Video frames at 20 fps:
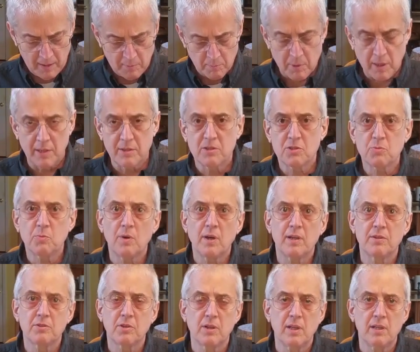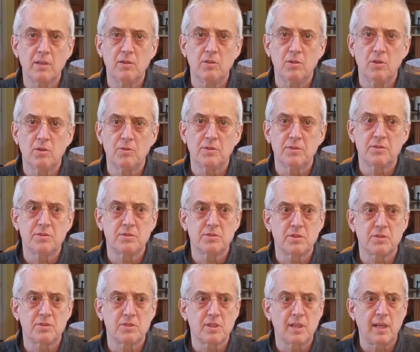But I just wanted to let you know this is
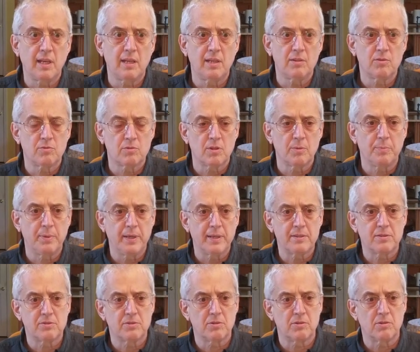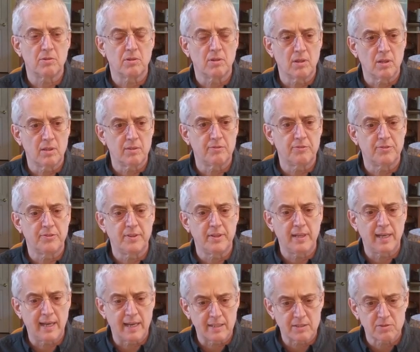a scan or a picture of
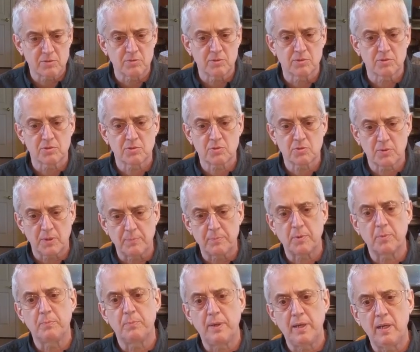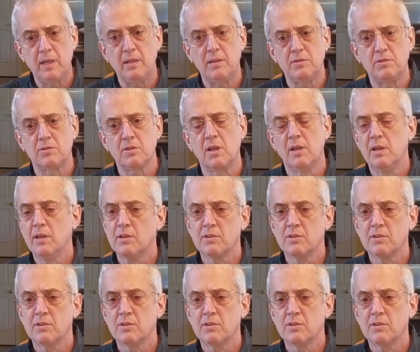the actual script page.